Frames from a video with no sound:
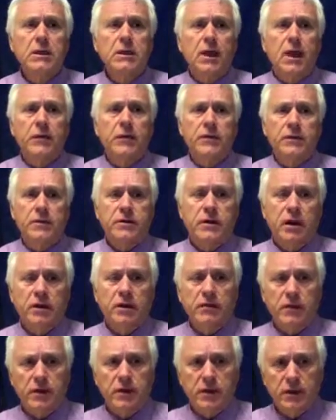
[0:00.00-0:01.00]
On
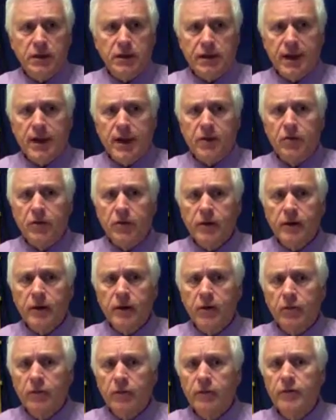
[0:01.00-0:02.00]
the category
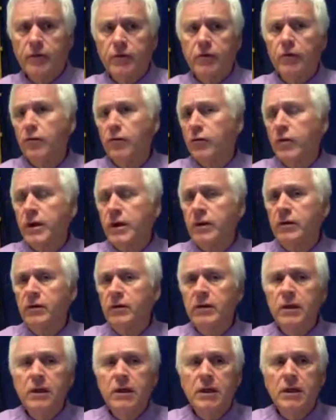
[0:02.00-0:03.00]
overview and
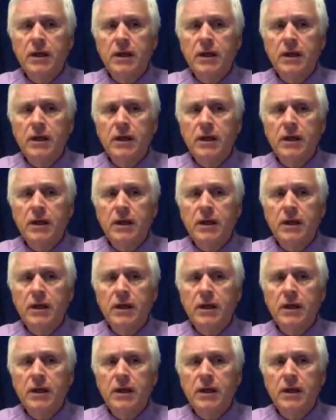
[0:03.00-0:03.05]
written,